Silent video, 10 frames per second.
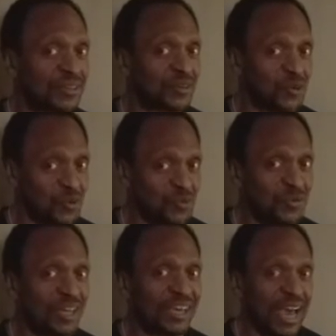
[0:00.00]
Cool,
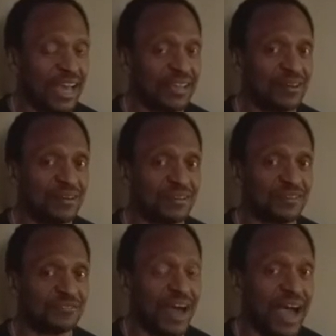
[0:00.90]
got it?
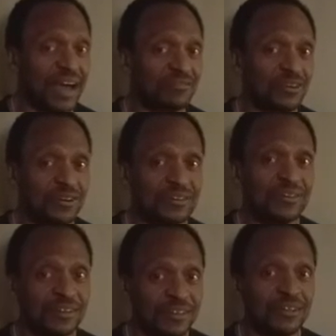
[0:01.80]
5.
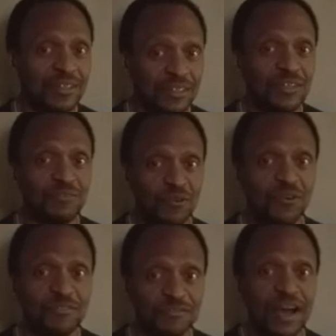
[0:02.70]
3, 4,
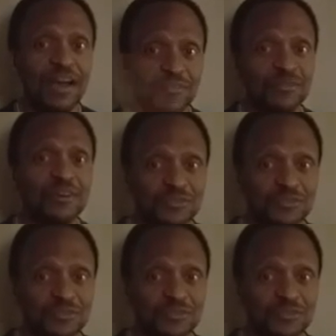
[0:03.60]
5.